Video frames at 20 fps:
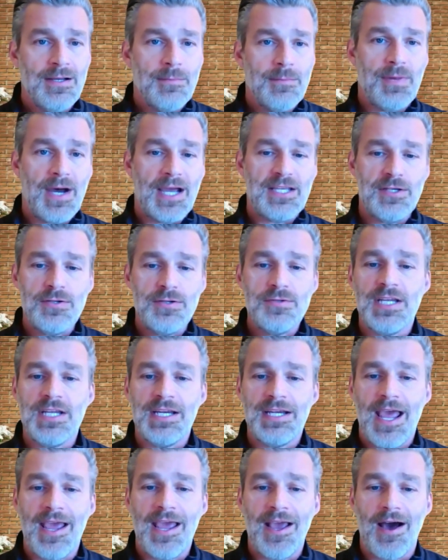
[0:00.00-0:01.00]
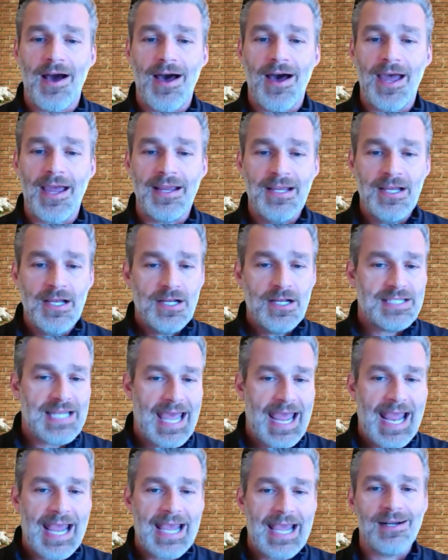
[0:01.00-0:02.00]
by using AI to
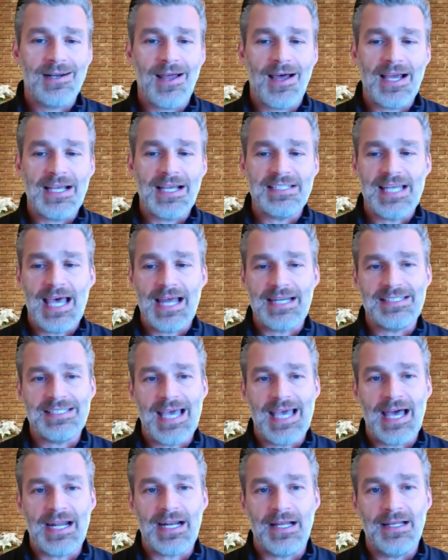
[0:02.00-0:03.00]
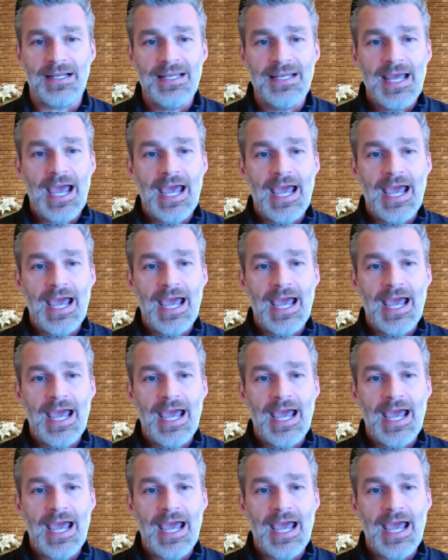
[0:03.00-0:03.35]
analyze that data